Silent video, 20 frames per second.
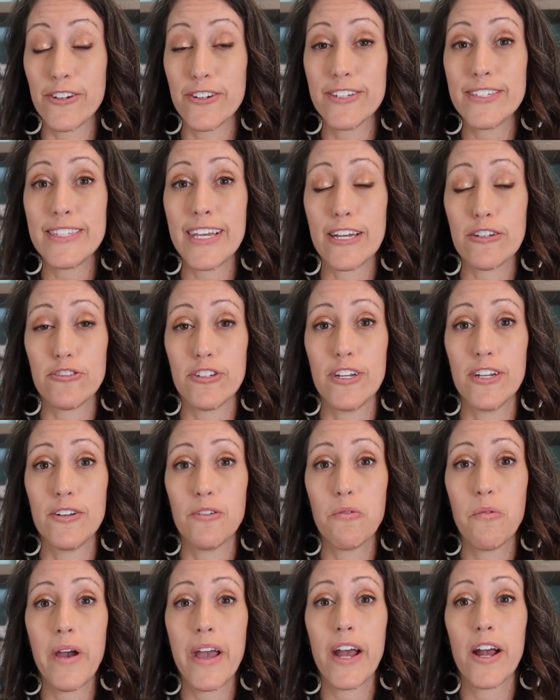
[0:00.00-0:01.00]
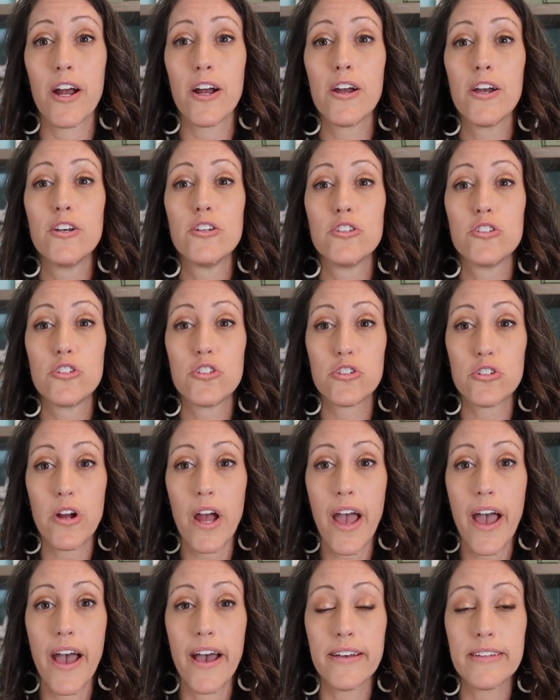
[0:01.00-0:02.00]
intersection where
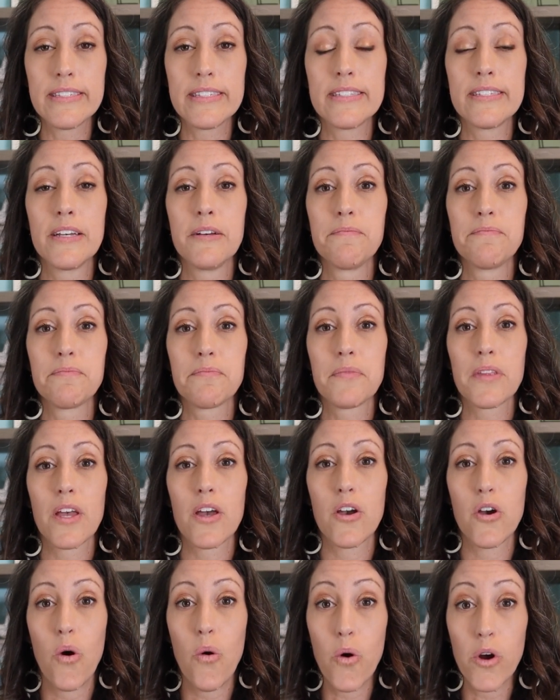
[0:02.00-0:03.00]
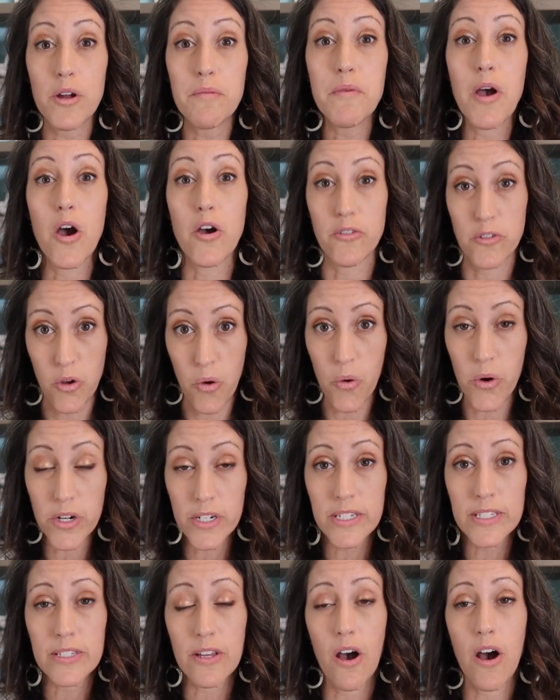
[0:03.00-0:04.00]
stress, hormone,
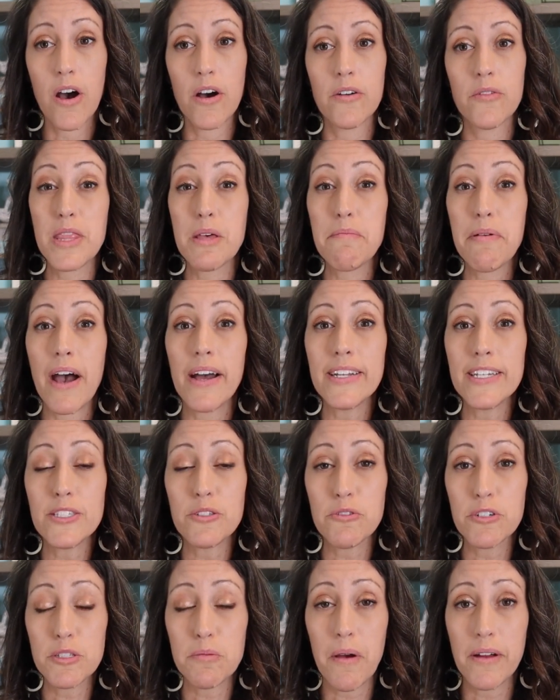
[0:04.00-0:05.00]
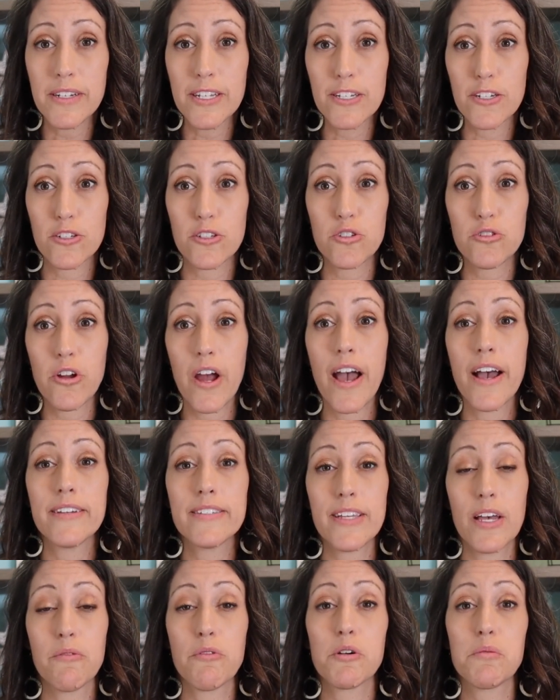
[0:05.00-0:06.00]
cortisol, and the body's responding to
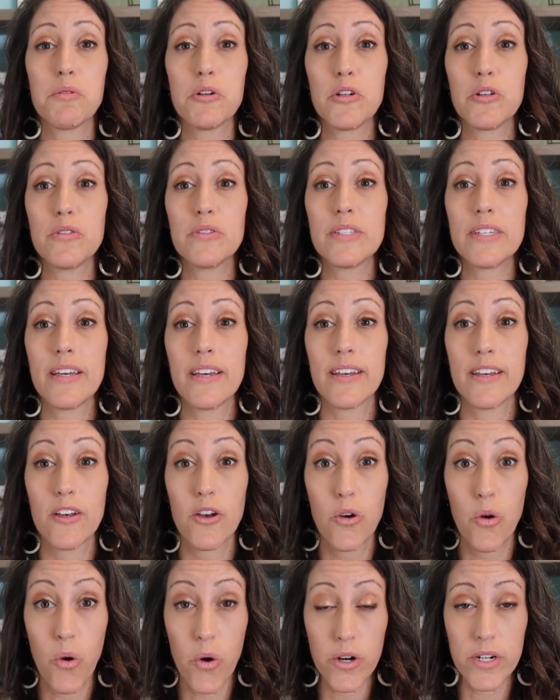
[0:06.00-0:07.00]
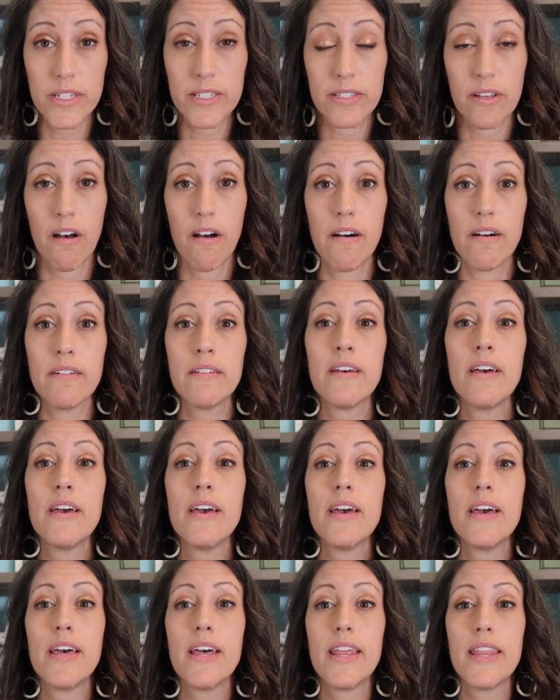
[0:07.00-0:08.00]
stress and we're producing cortisol.
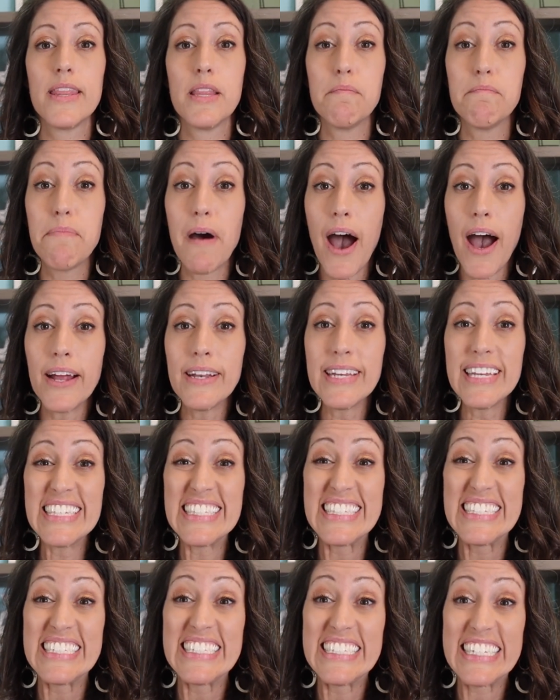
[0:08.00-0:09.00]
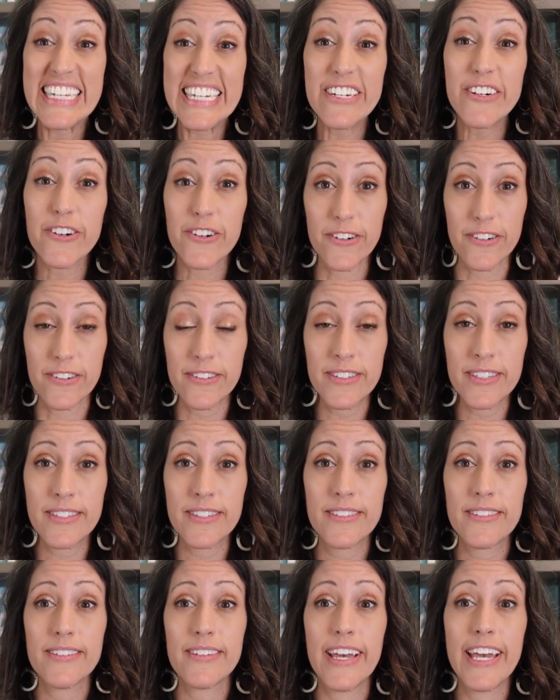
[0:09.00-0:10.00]
The body
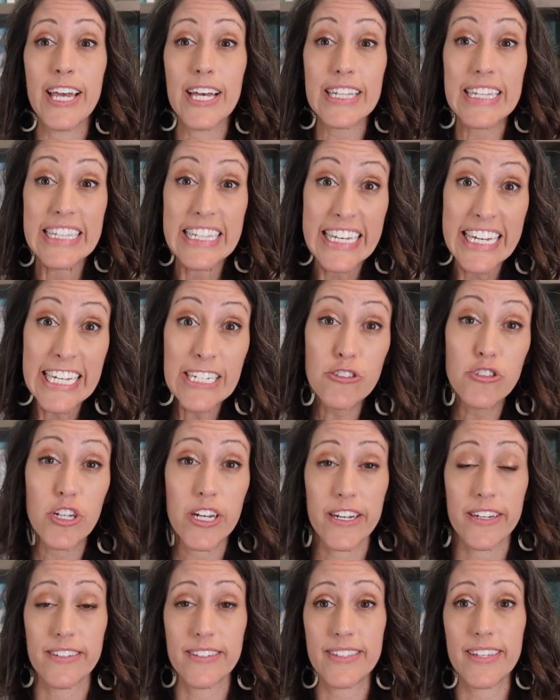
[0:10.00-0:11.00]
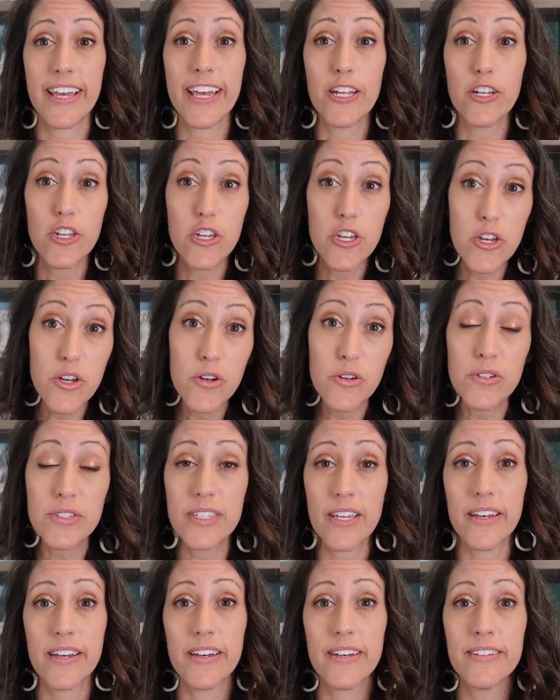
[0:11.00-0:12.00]
steals, it leeches, it
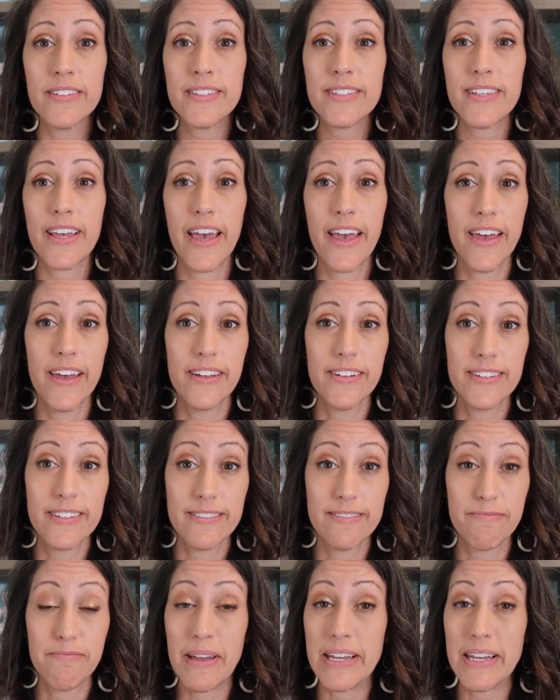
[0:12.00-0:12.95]
uses, and